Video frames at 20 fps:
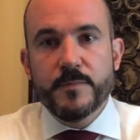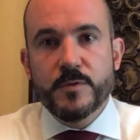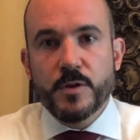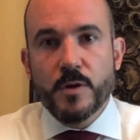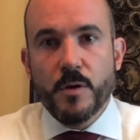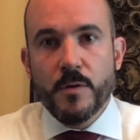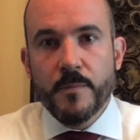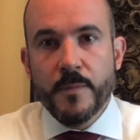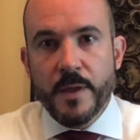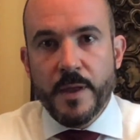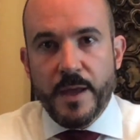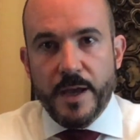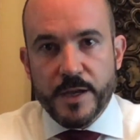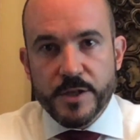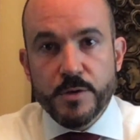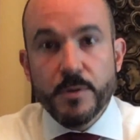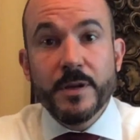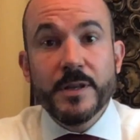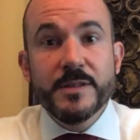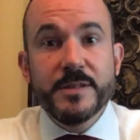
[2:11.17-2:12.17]
So
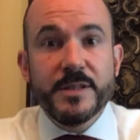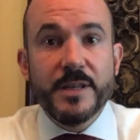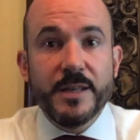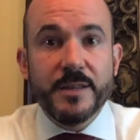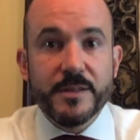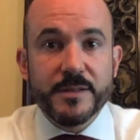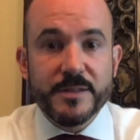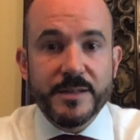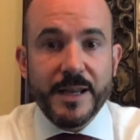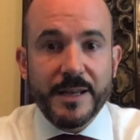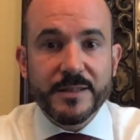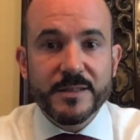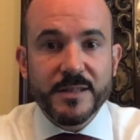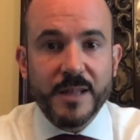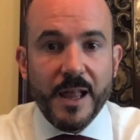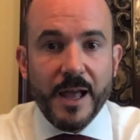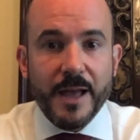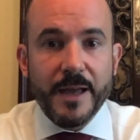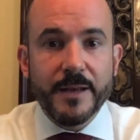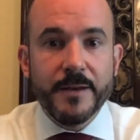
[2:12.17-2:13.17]
as you can see in this next
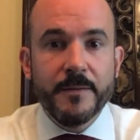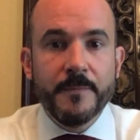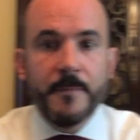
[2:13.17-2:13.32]
slide,